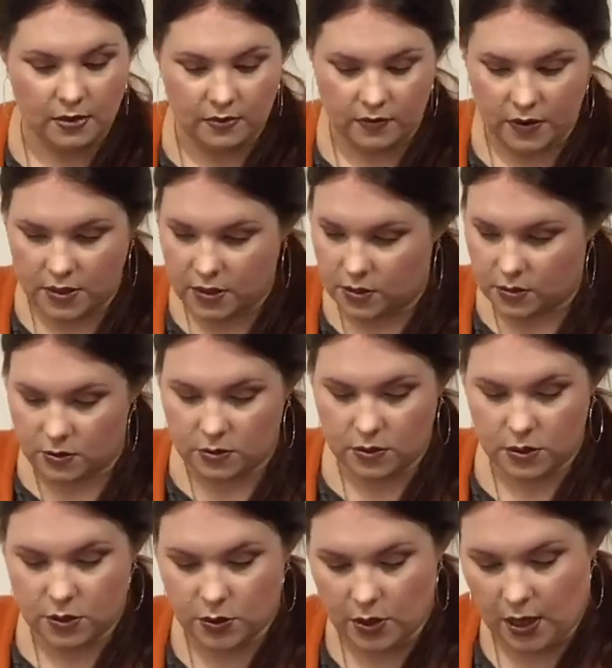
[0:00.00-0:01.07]
of this
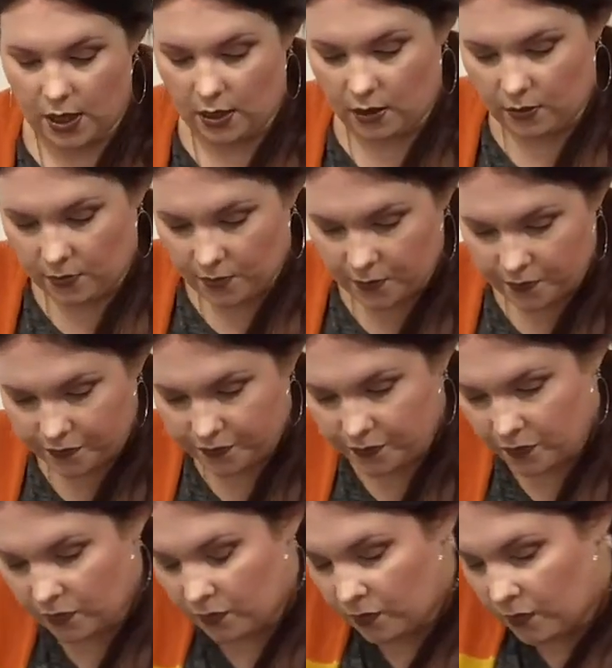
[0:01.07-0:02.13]
string
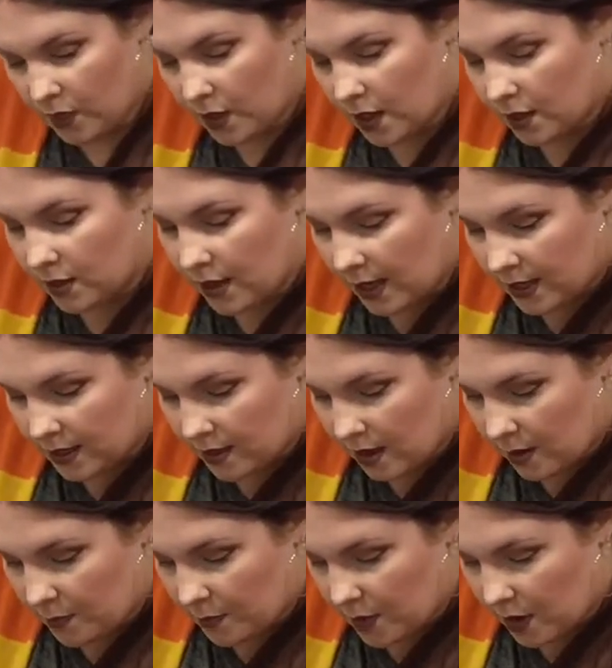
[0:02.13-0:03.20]
and line it up
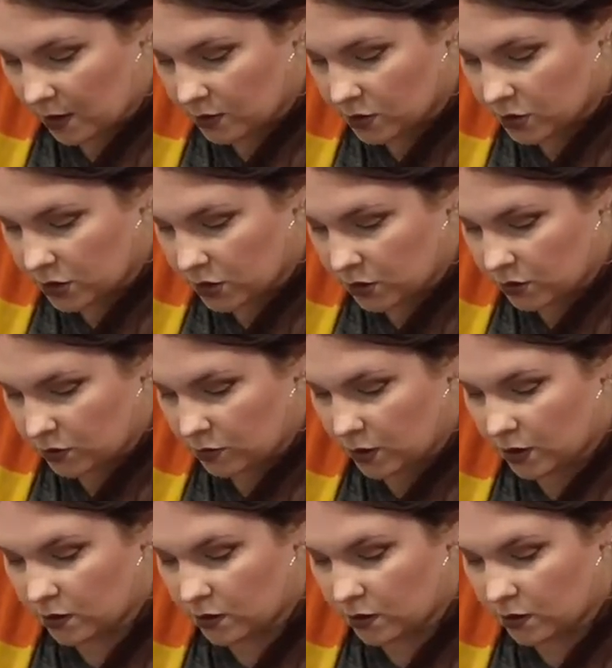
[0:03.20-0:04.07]
onto